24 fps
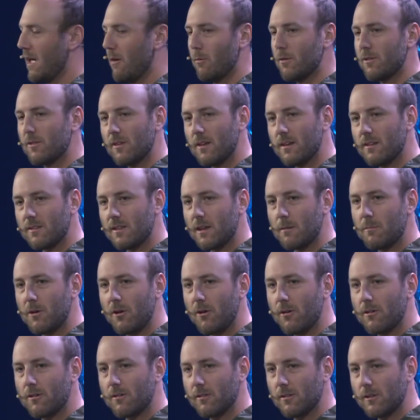When's the last time
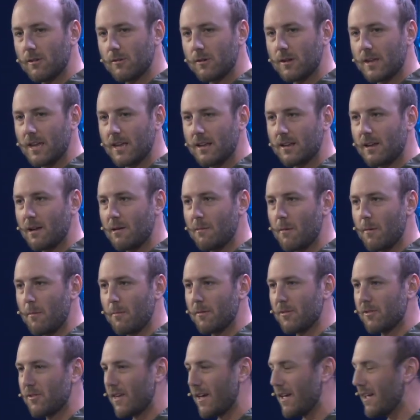you heard a little kid come
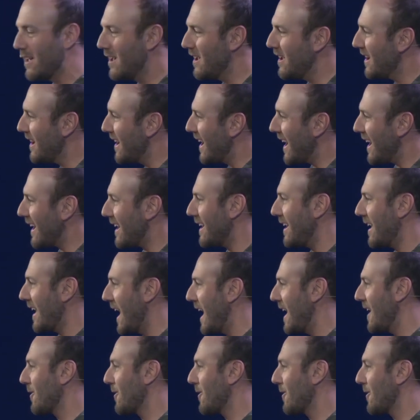up and say, I got a